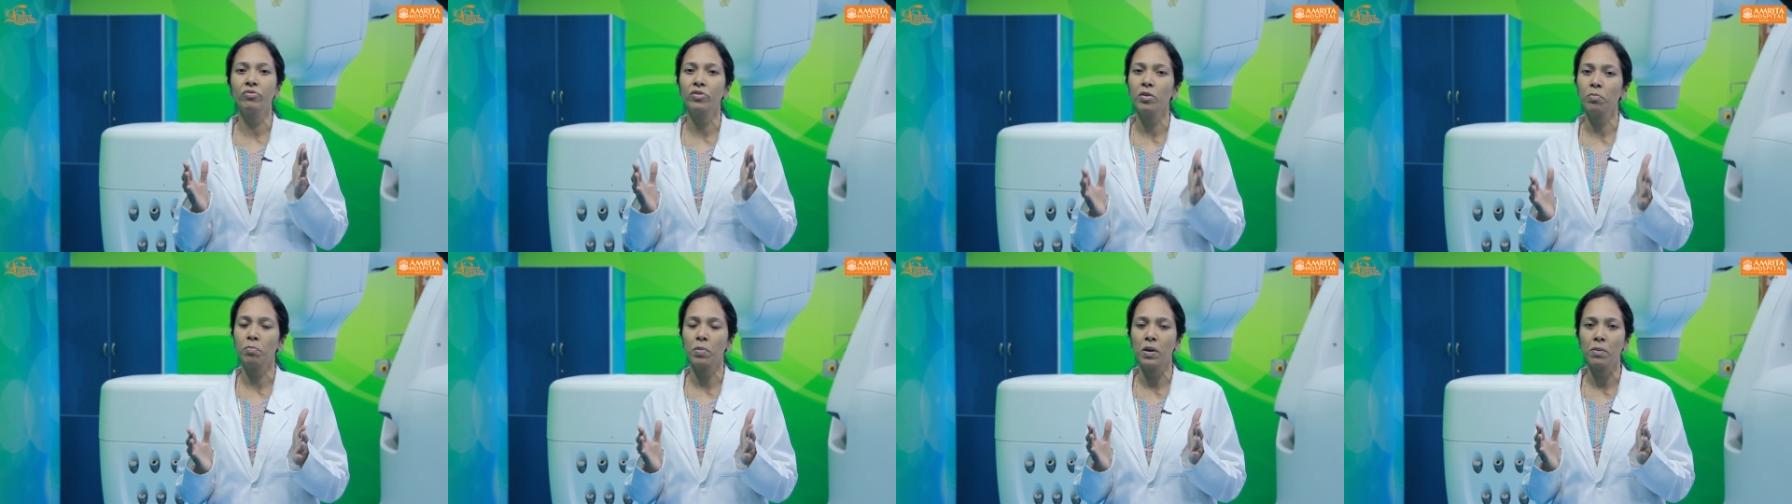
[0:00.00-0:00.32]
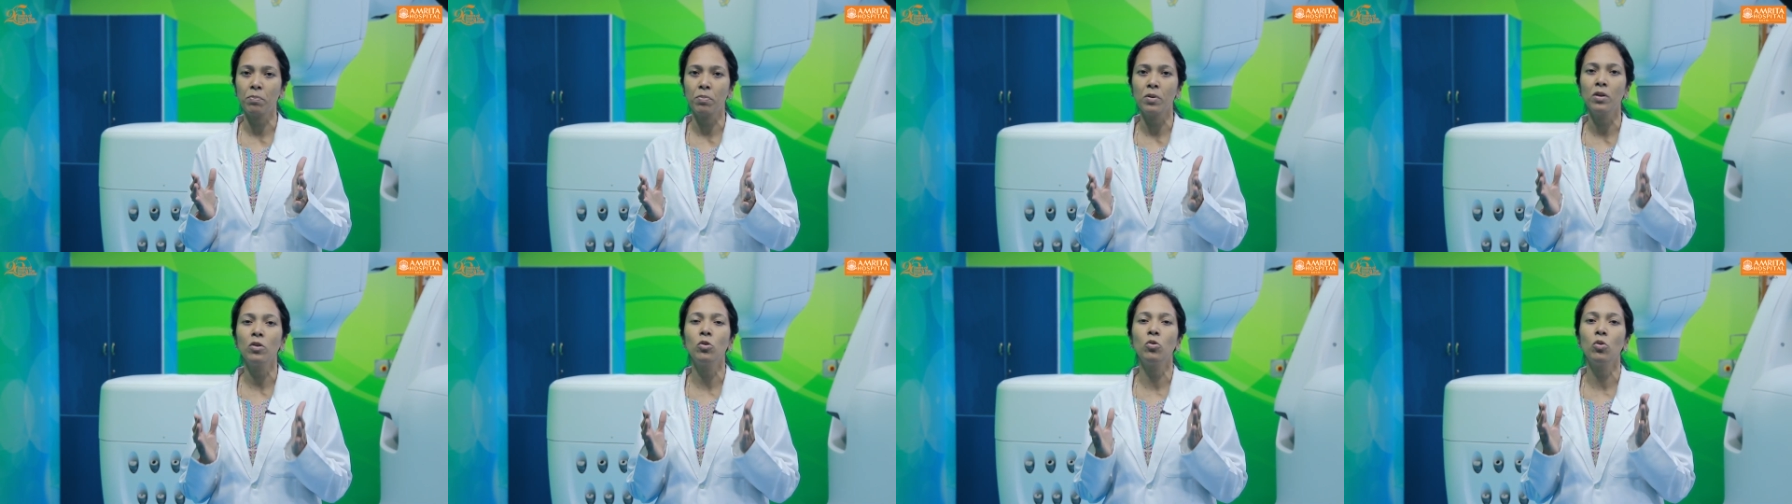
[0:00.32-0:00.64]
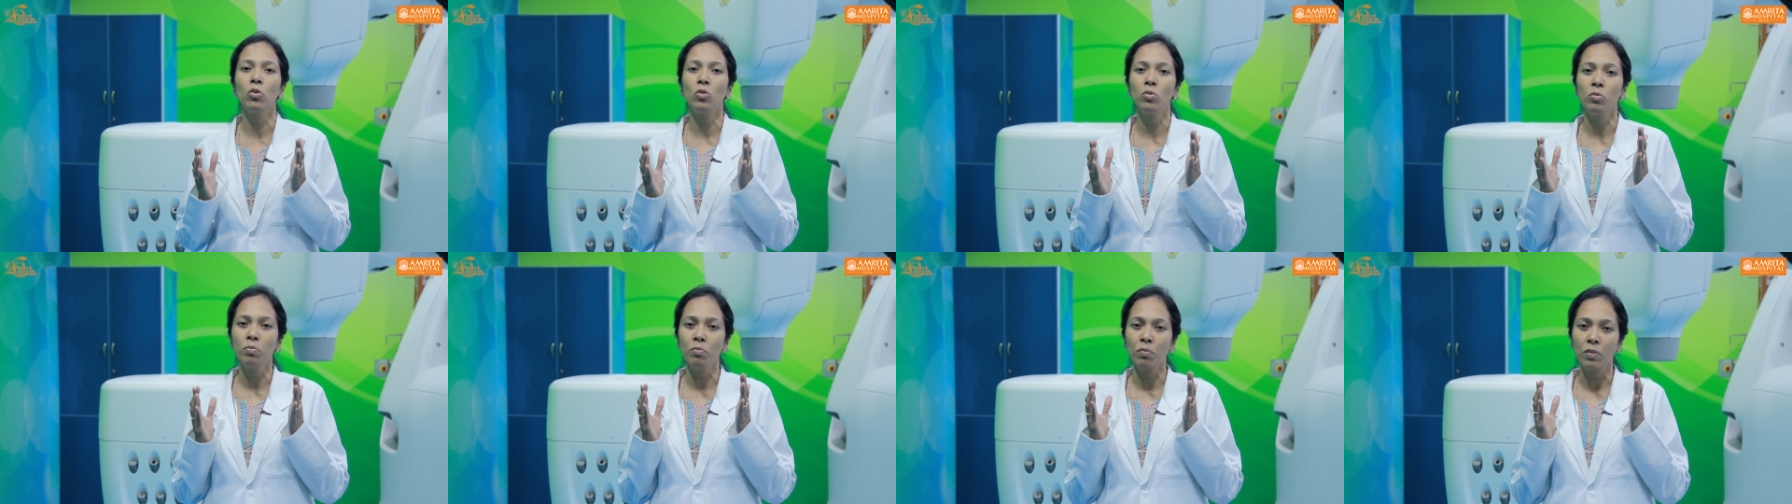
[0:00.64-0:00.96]
the people
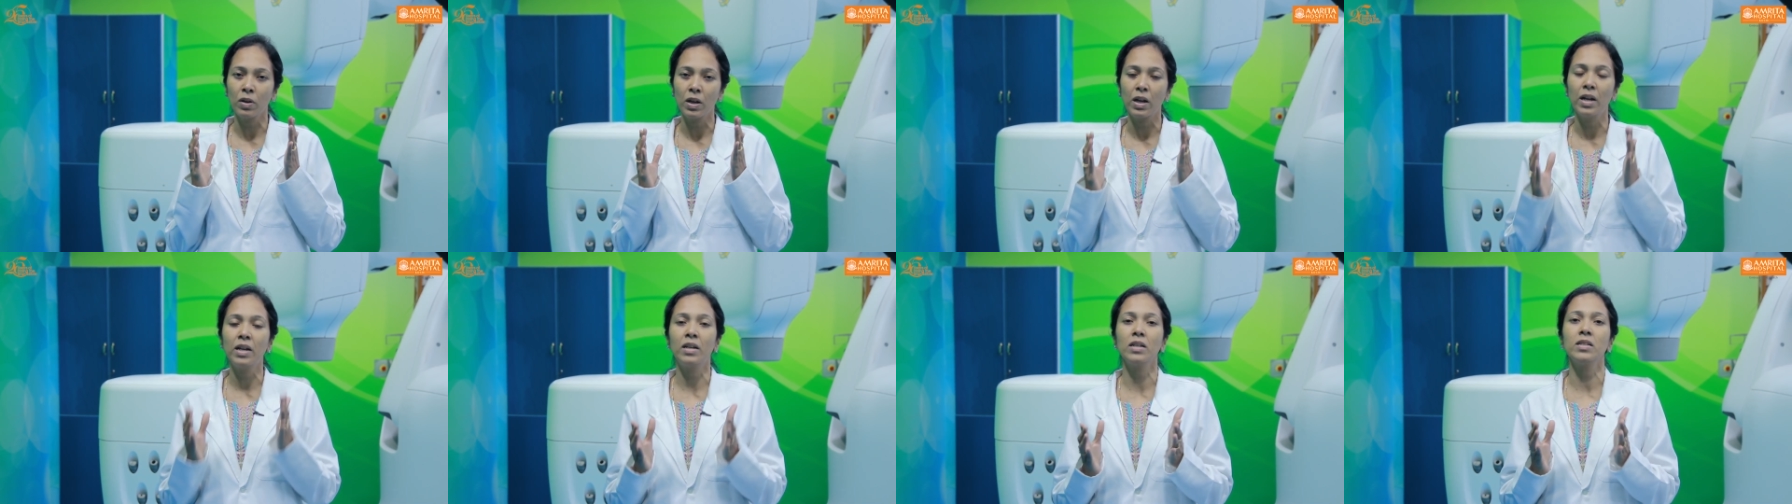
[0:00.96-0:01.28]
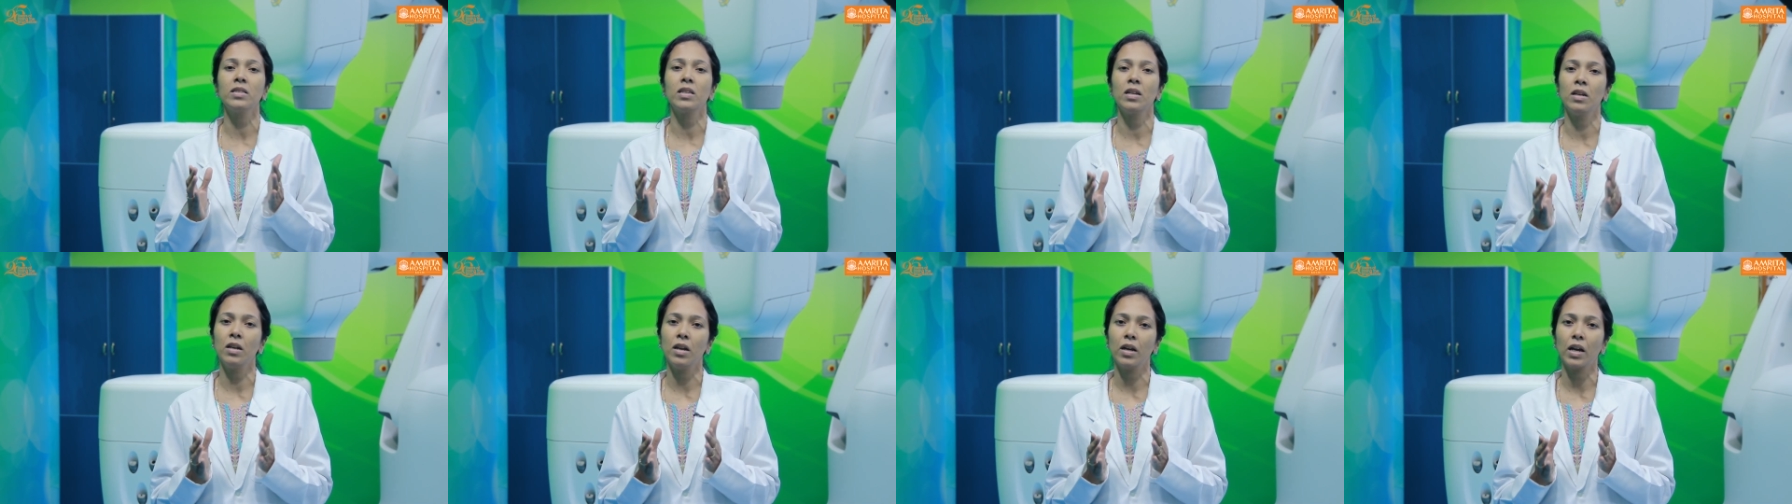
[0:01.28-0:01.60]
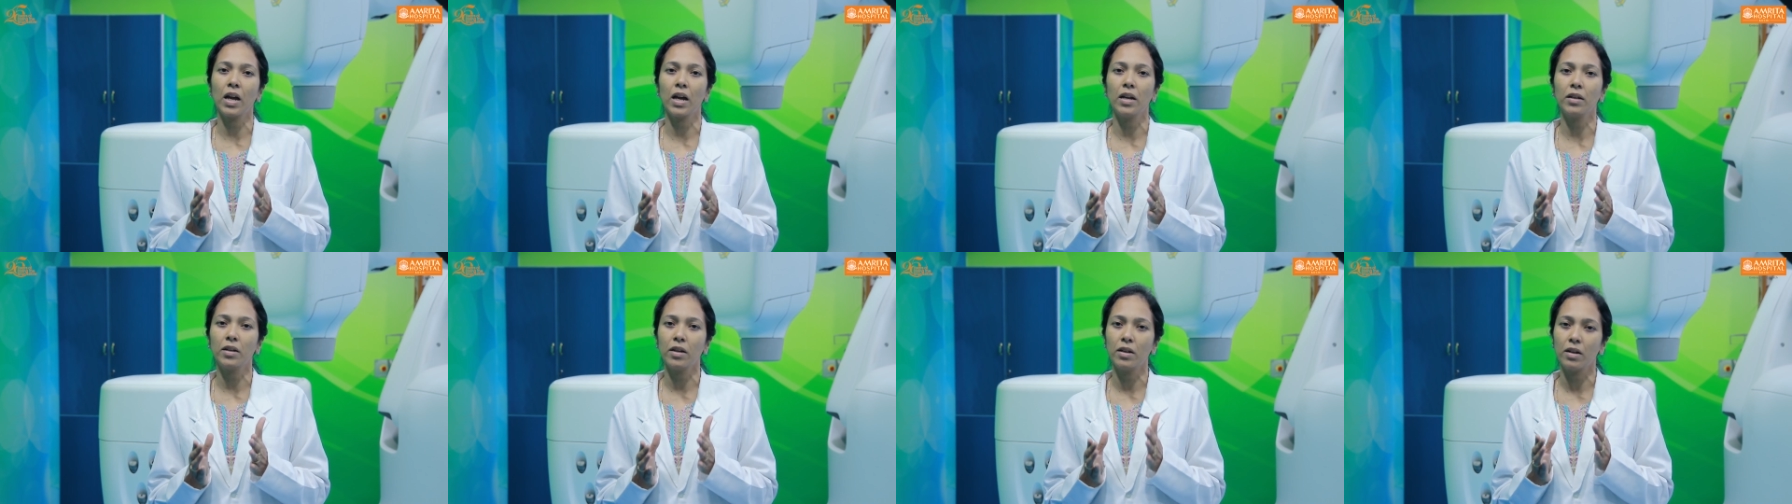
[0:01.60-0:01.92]
who it is
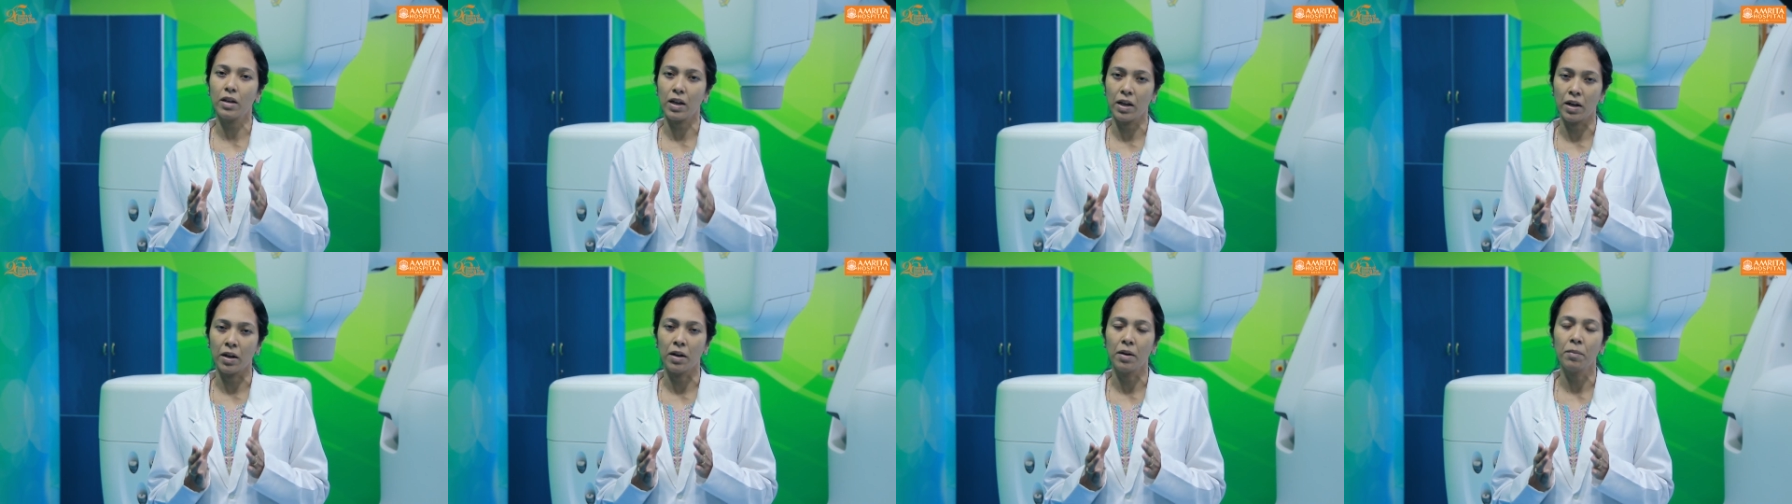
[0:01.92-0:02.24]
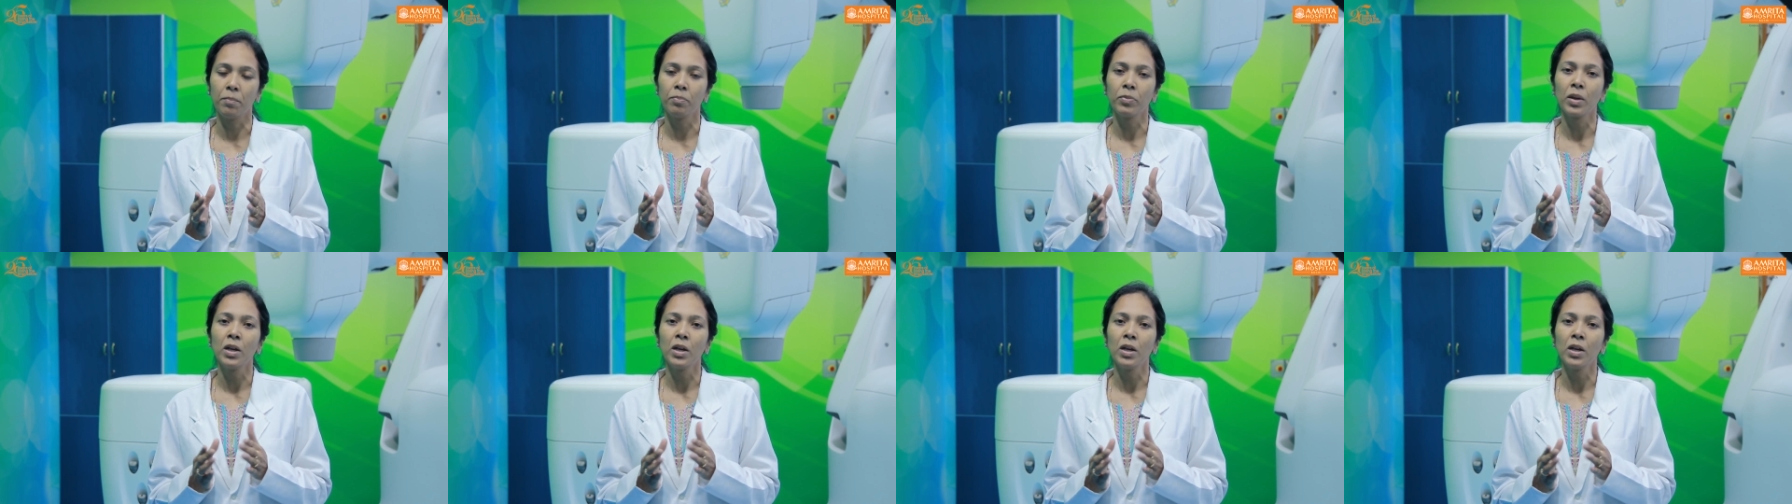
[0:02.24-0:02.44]
indicated in.